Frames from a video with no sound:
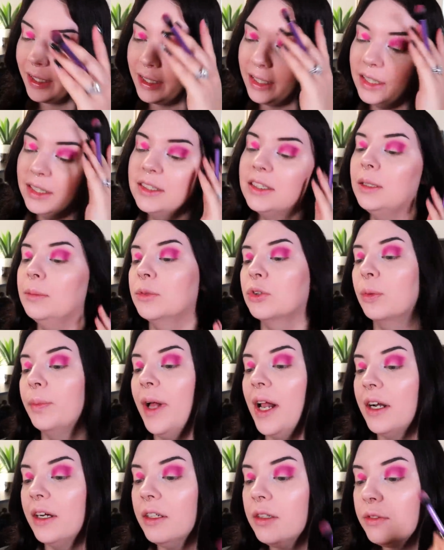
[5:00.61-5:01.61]
I guess it seems
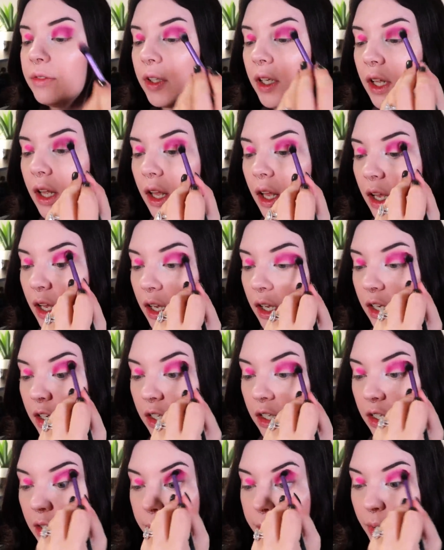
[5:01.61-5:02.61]
repetitive.
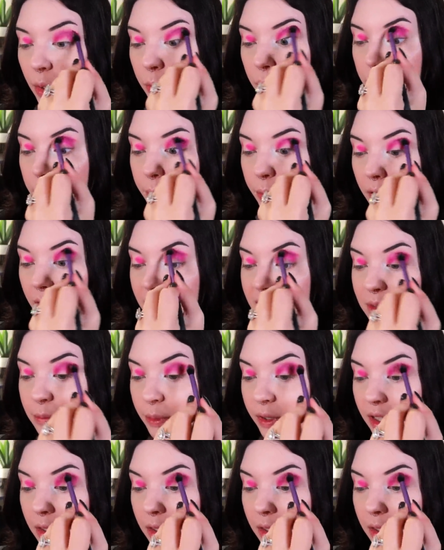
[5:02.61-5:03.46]
But with pressed